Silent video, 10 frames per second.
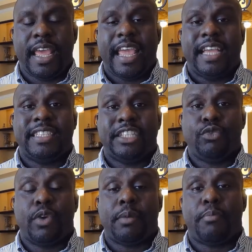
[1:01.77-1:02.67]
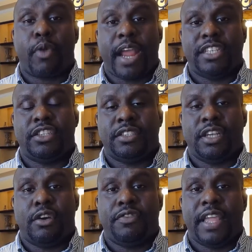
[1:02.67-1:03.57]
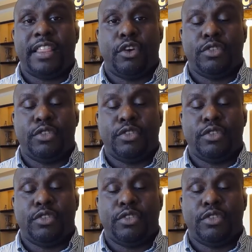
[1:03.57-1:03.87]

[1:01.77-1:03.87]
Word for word: is that you want to brand yourself in those